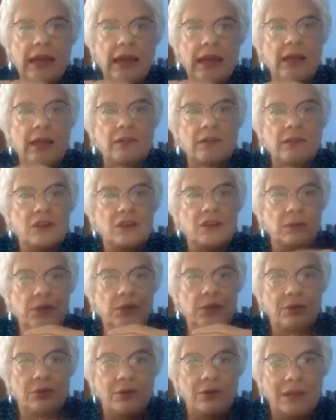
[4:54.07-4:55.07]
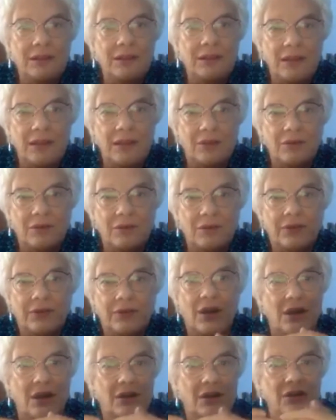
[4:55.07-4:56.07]
And then the community leaders
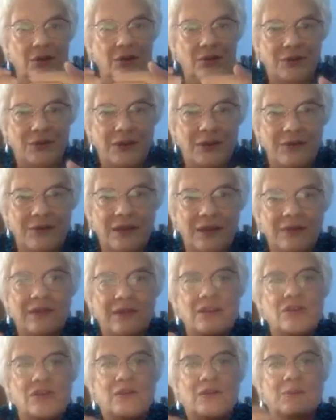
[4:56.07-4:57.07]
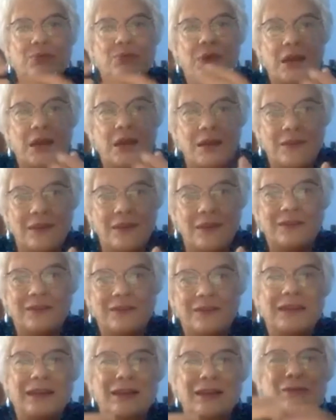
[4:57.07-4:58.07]
are using this and spreading this
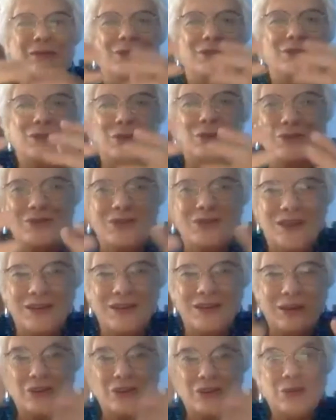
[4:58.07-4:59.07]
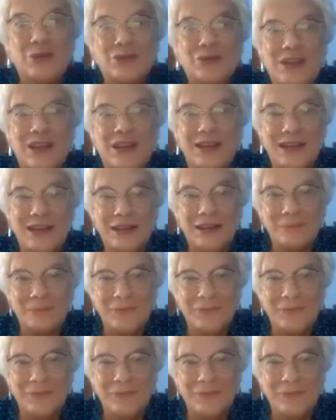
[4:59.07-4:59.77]
again, they're Tostanding.